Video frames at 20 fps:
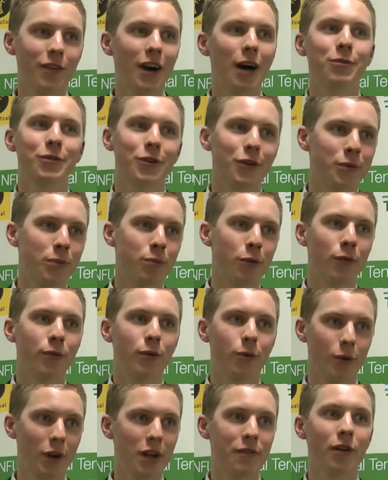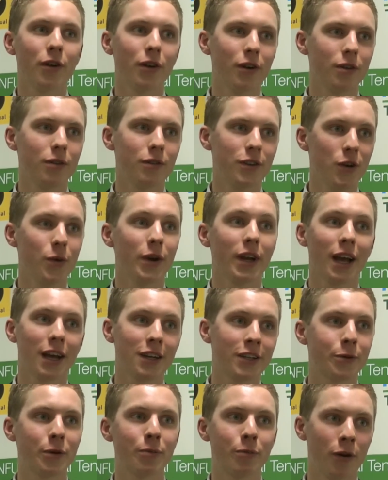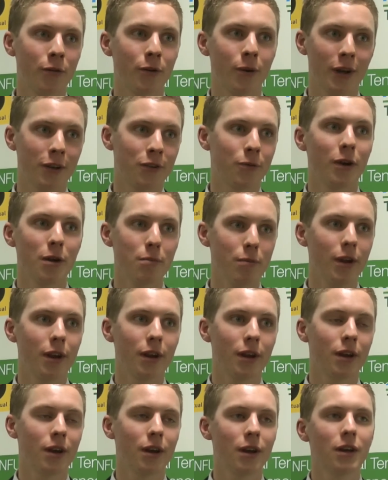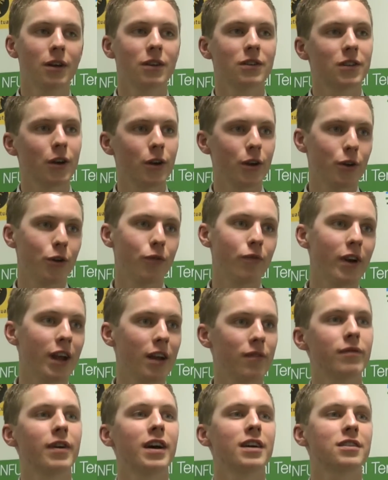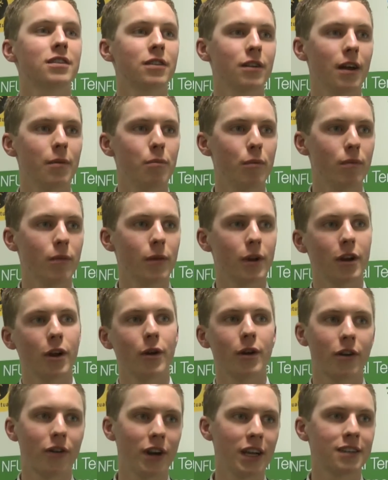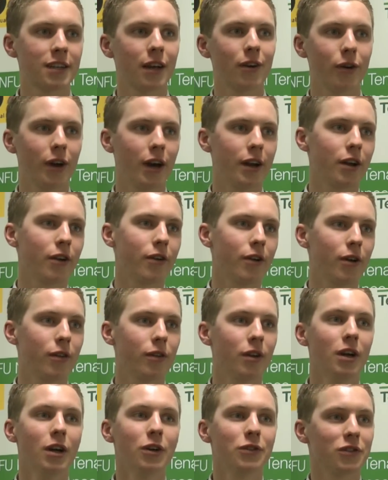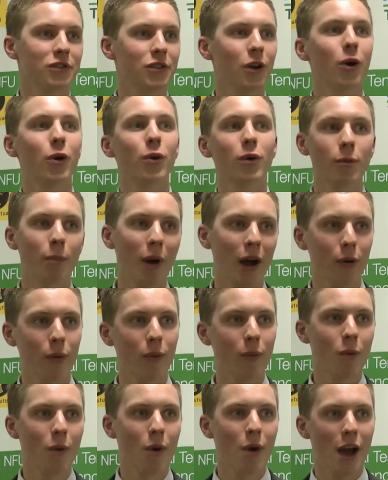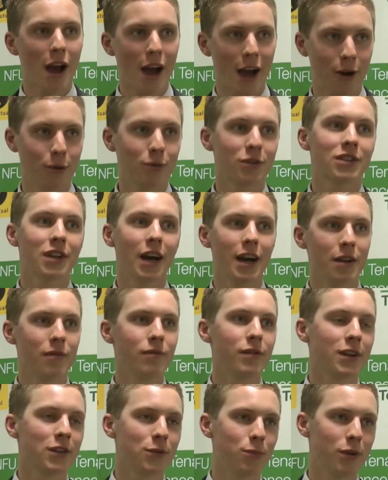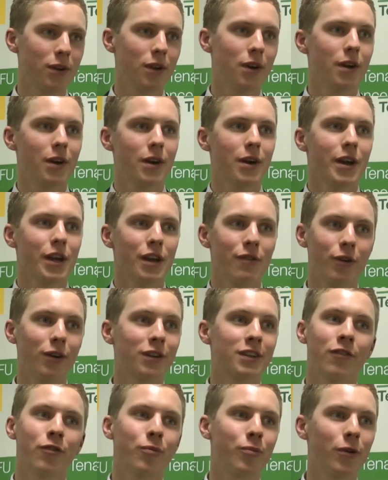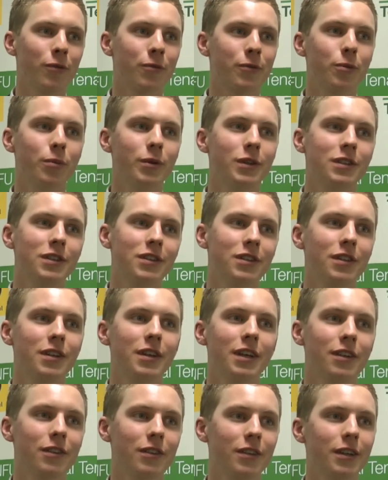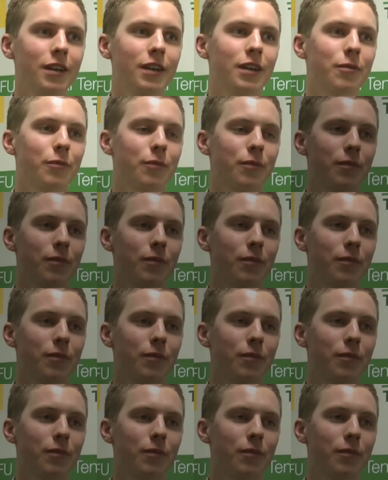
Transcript: farm's got to be profitable. Whatever you've got doing has to be profitable, has to make money, so you can reinvest and increase that organic growth. So it's not all about outside investment. You've got to have a profitable business at the end of the day.